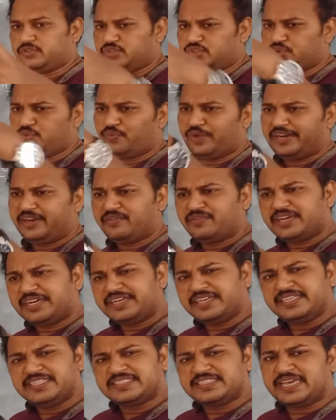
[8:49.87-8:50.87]
so whenever
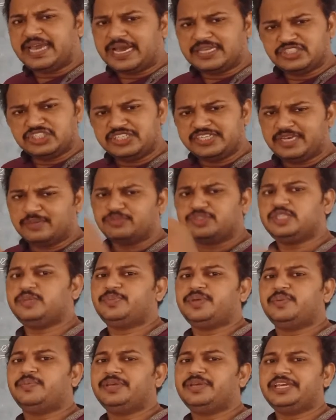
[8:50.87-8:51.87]
it is catching
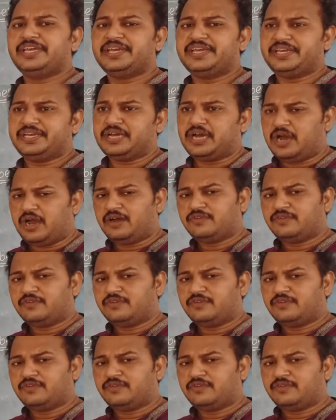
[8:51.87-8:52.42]
MCPBA,